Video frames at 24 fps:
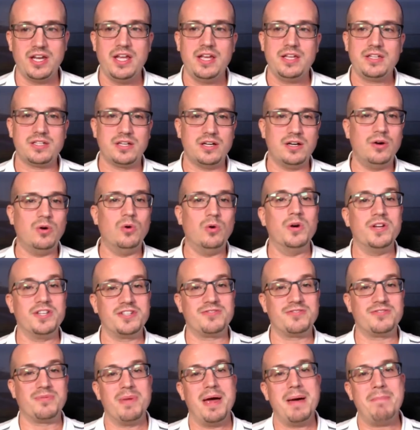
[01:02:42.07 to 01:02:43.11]
So
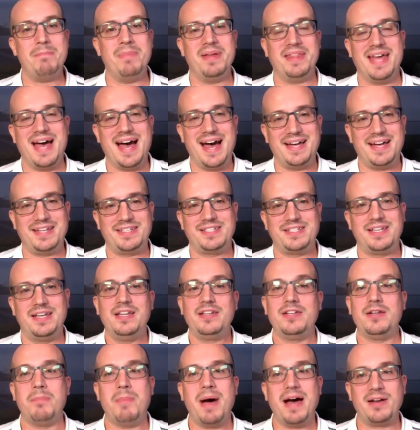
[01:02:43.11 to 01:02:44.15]
always remember that
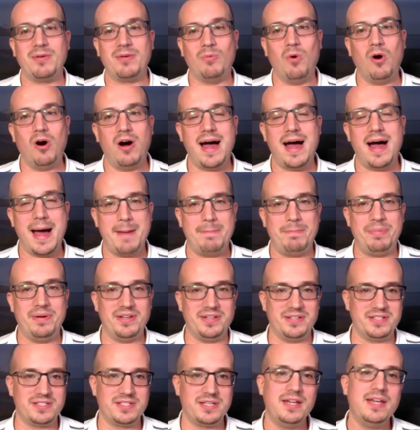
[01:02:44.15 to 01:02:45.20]
no matter what
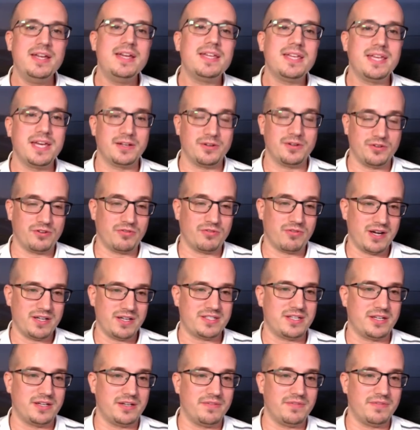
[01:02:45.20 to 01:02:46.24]
happens, get on the right
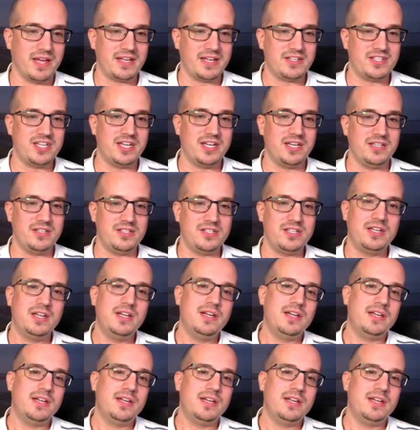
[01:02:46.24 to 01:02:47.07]
side of that change.